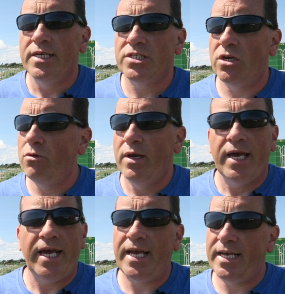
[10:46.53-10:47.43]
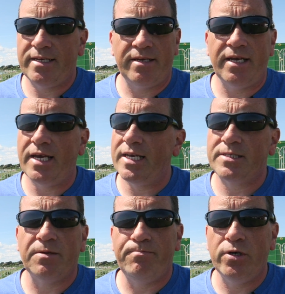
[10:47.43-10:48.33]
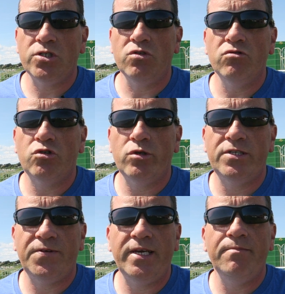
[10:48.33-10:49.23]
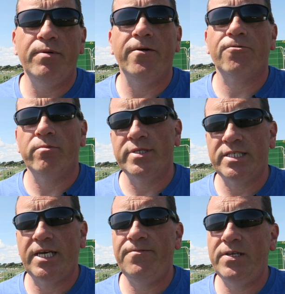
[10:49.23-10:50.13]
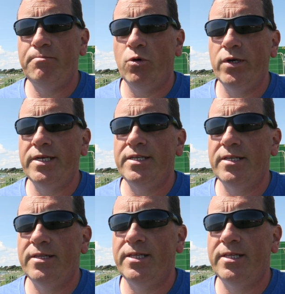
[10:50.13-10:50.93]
So it's a personal choice thing, but from a safety point,